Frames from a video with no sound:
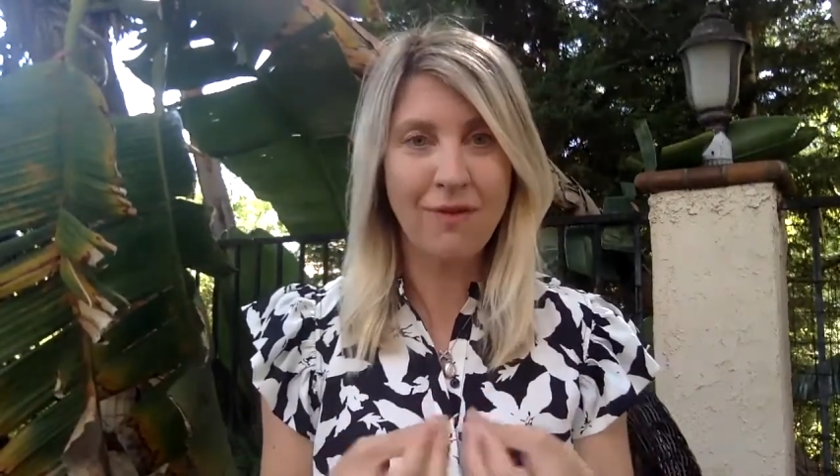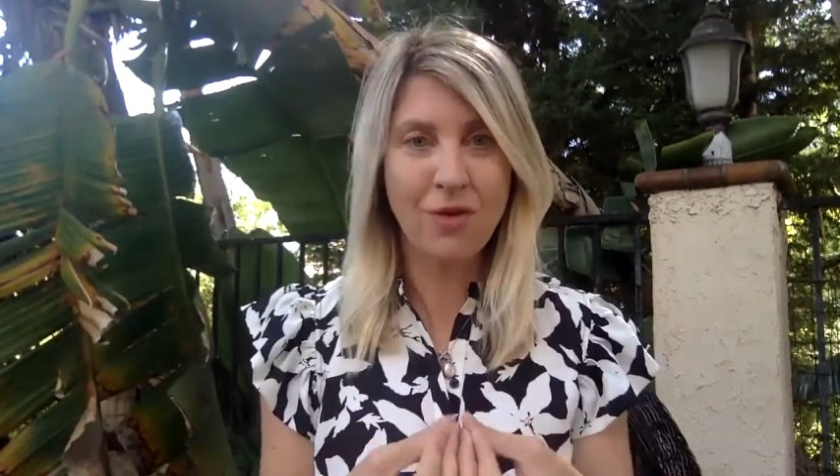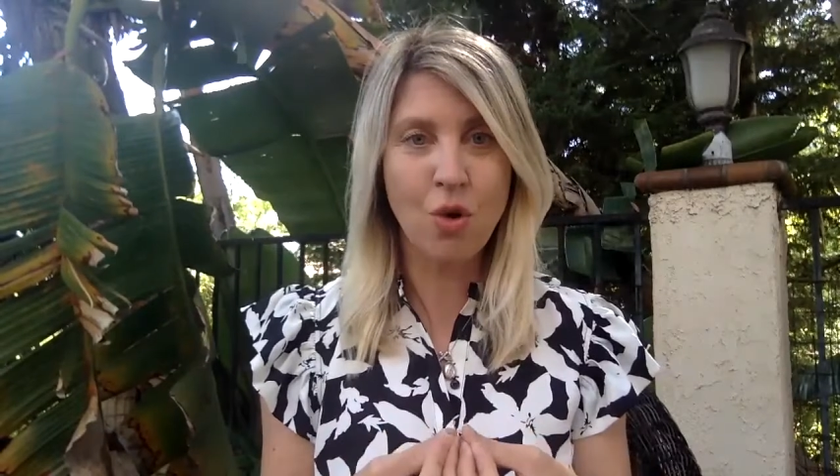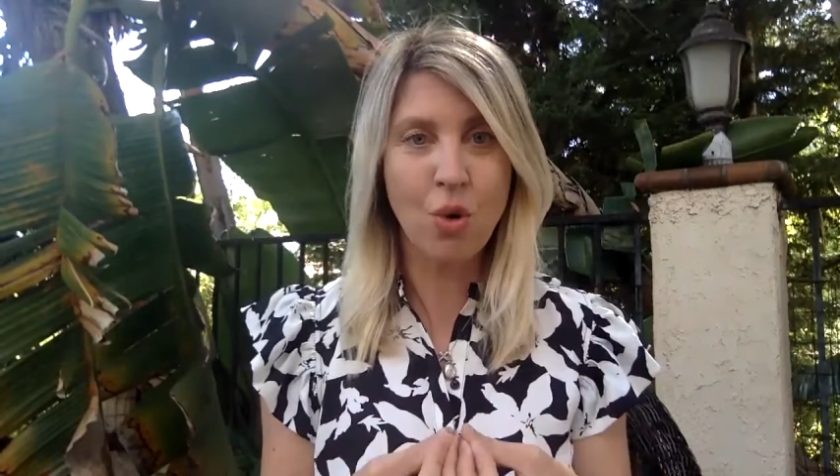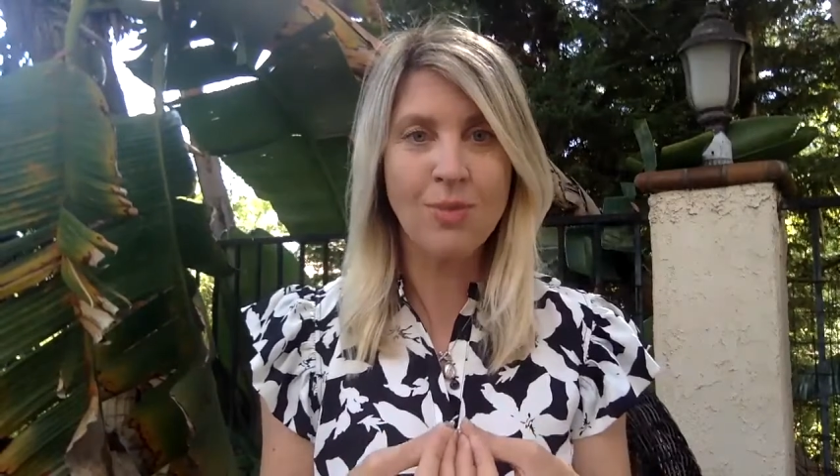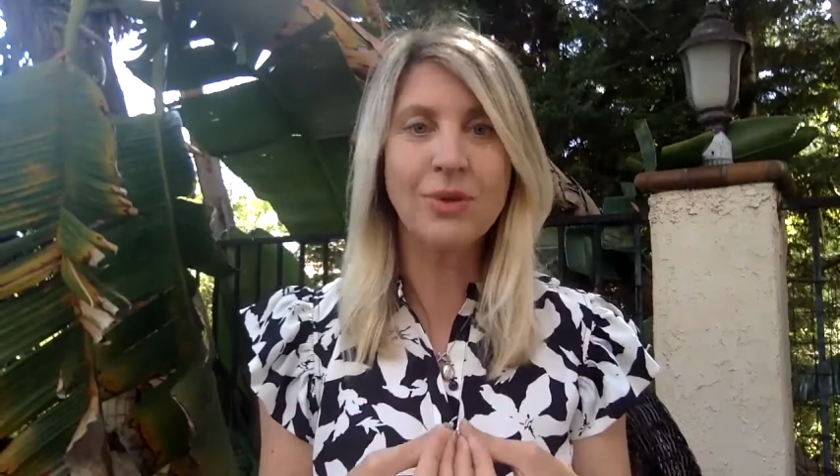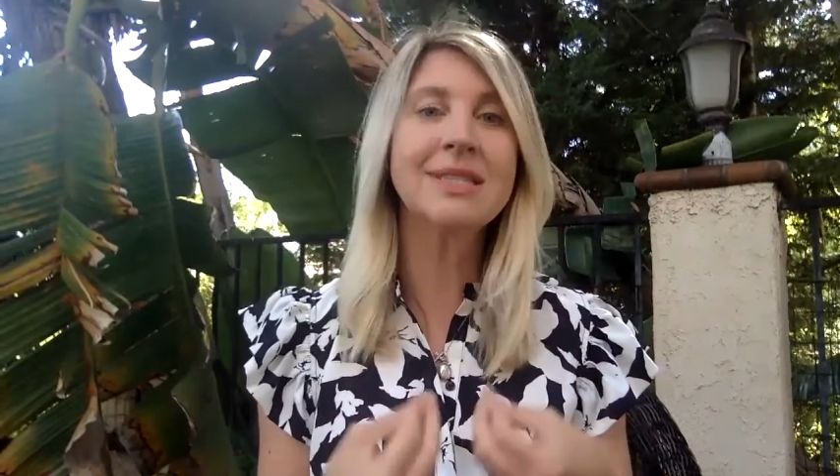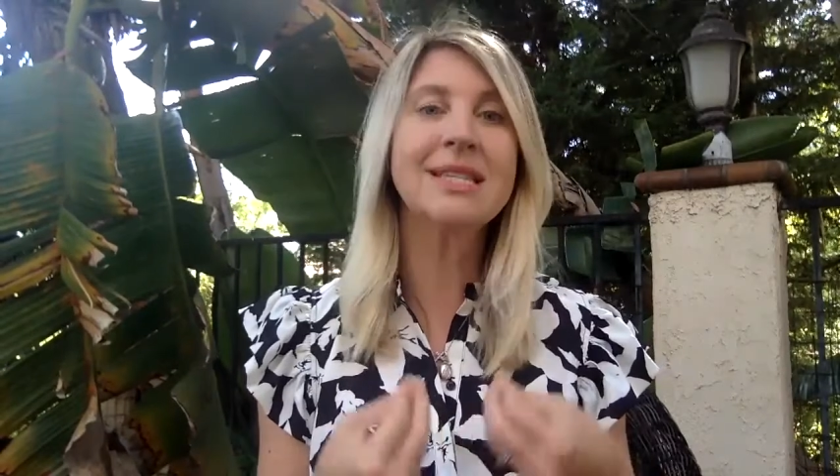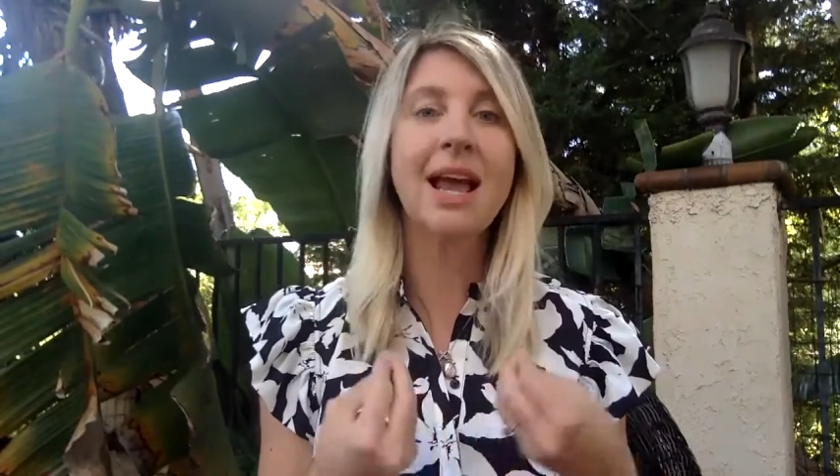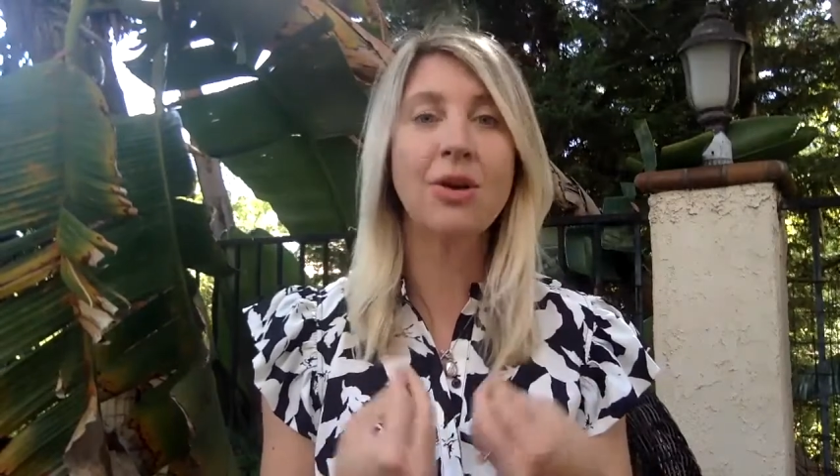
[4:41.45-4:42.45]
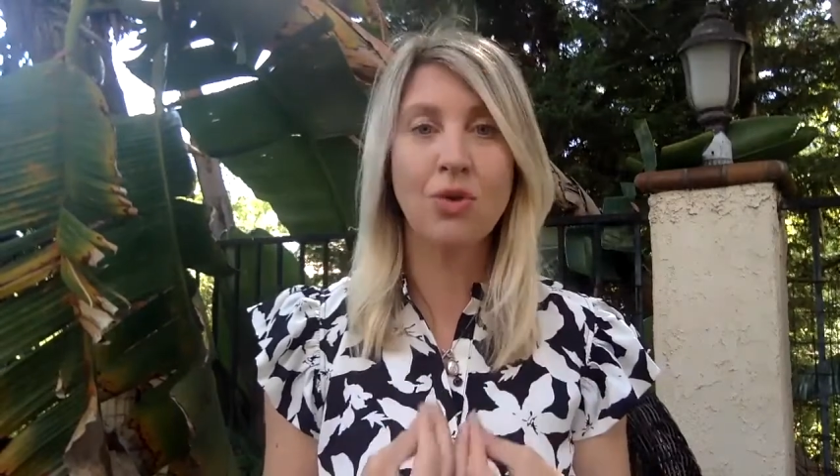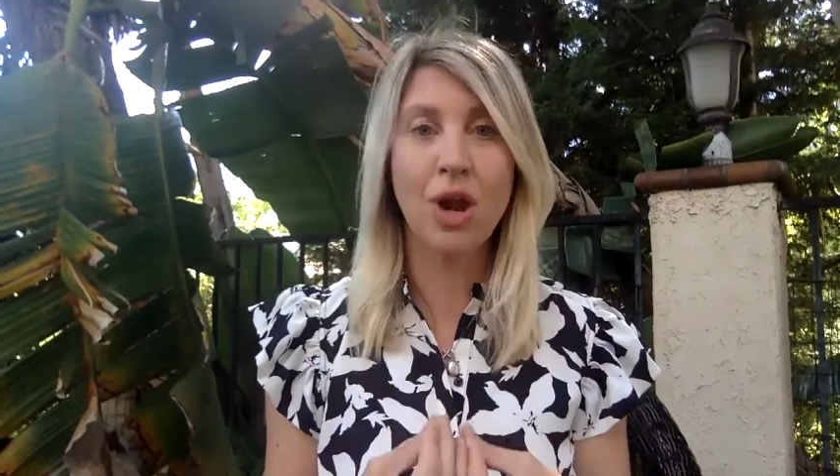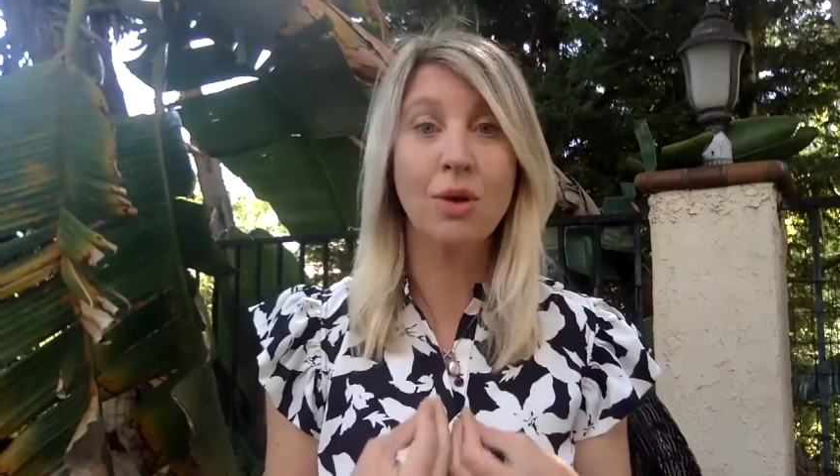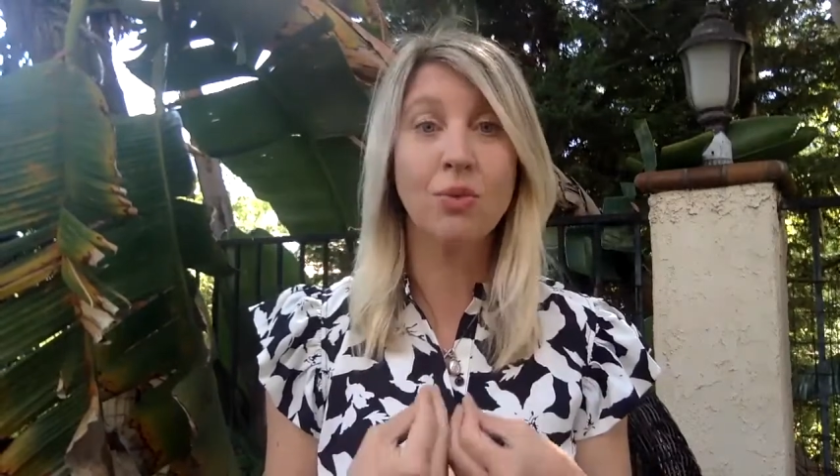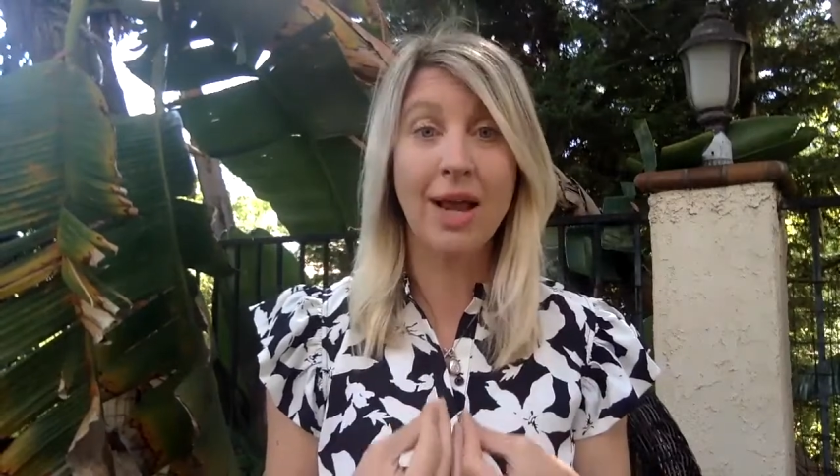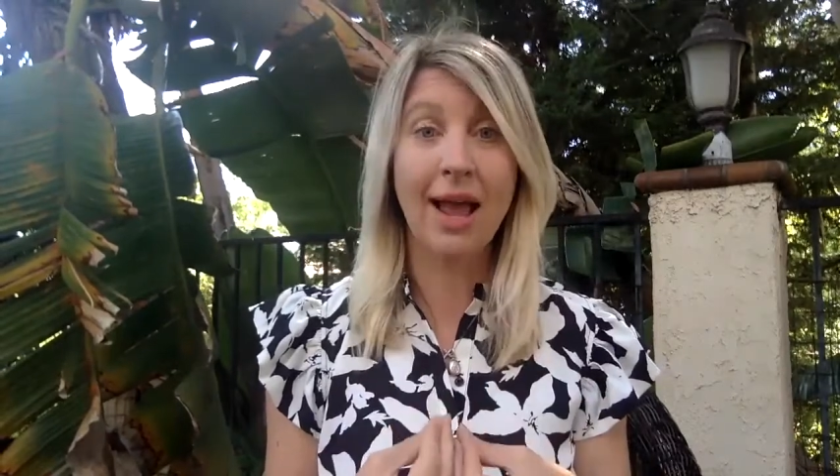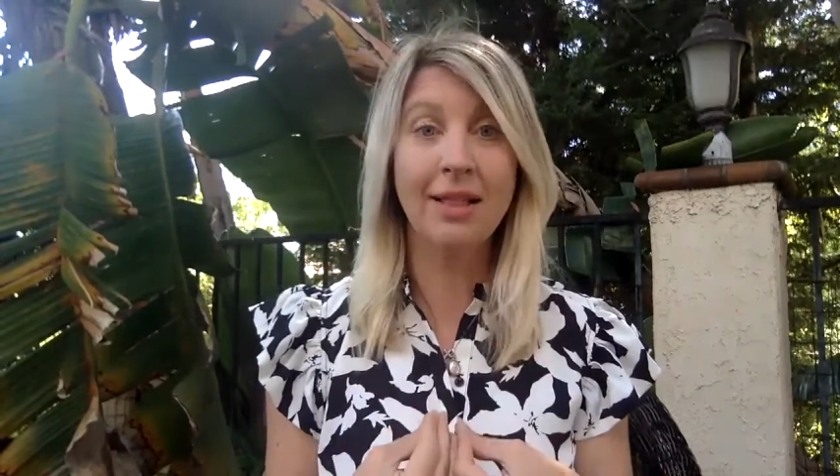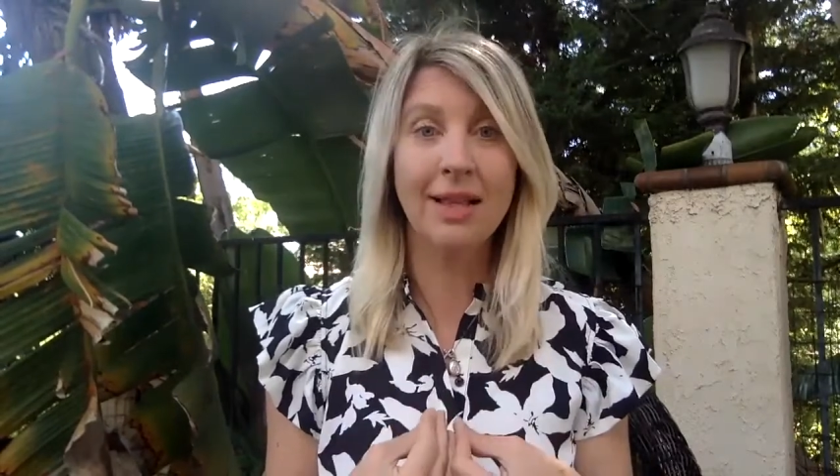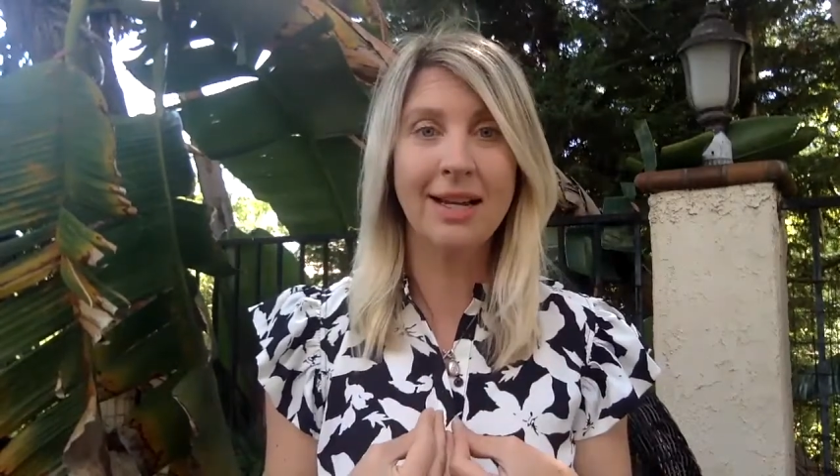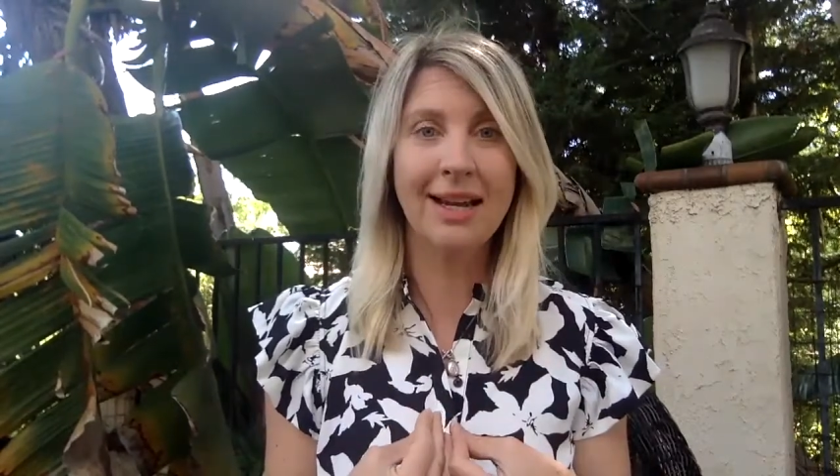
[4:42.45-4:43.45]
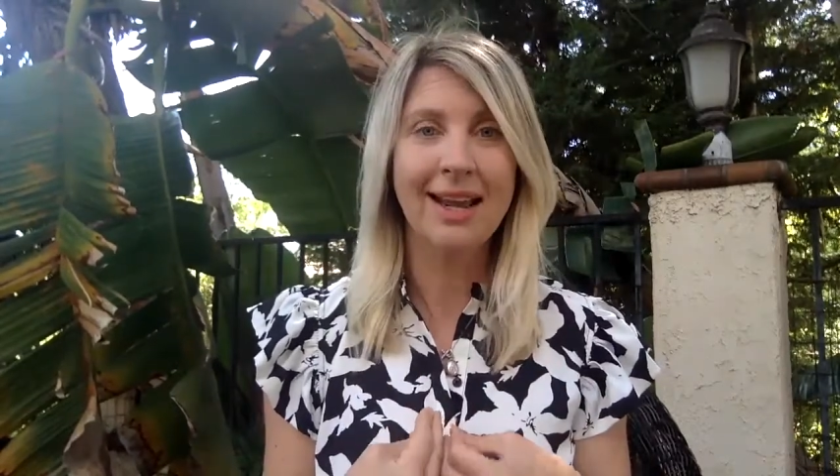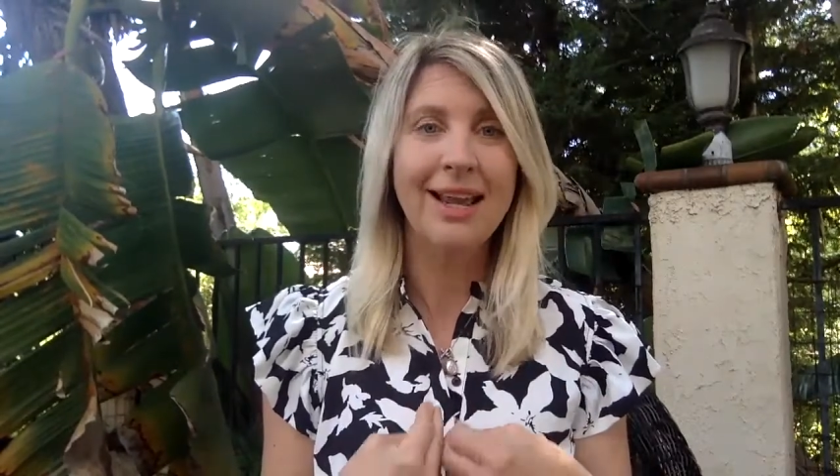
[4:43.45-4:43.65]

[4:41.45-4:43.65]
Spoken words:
normalcy and reality.